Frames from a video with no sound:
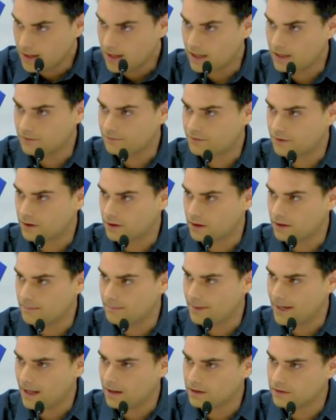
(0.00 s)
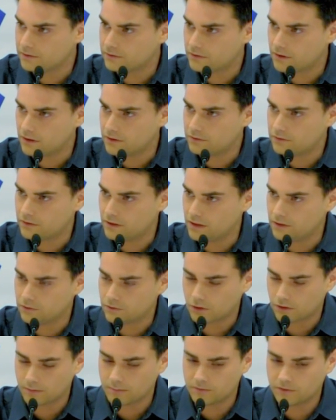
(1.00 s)
And if there are imbalances in
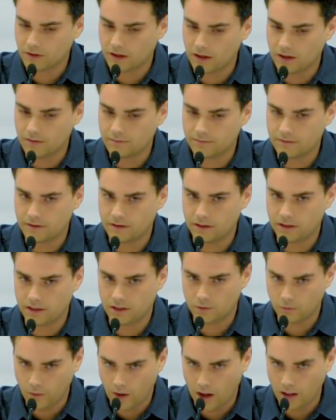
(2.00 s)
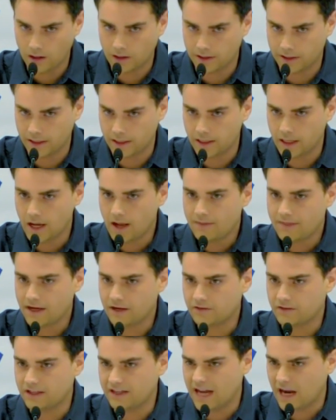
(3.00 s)
terms of equality, that
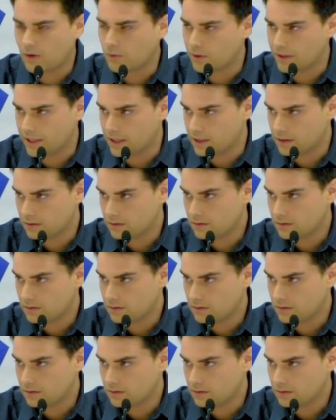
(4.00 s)
is inequity,